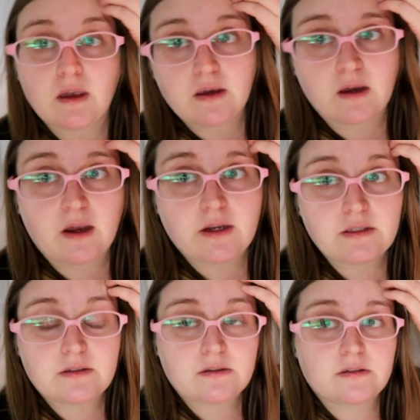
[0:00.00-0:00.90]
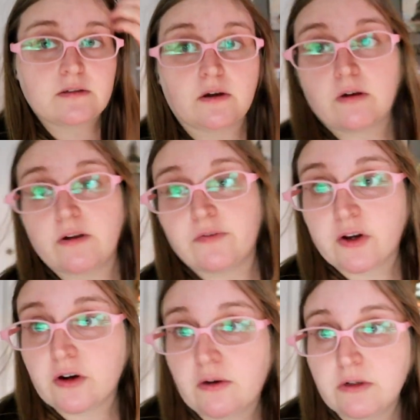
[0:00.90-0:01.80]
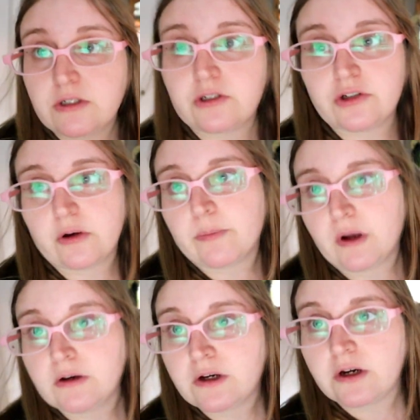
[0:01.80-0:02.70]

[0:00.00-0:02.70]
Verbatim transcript: Hey guys, so I figured I would just jump on